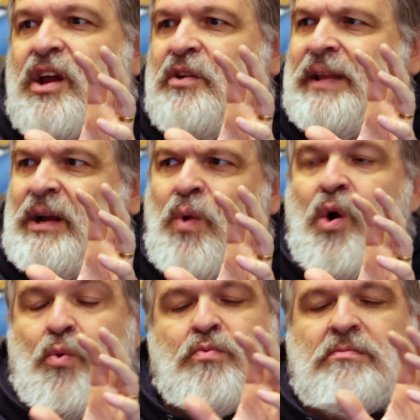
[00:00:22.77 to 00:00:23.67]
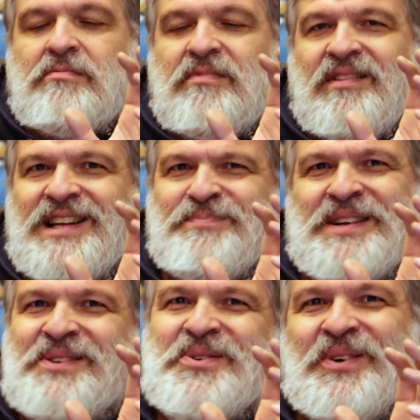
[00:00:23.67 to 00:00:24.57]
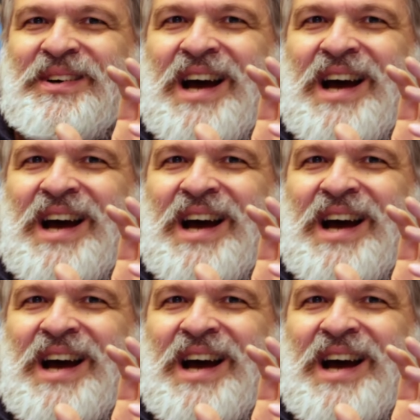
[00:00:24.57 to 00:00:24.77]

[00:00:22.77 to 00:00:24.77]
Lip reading: You're like, whoa, that's pretty cool.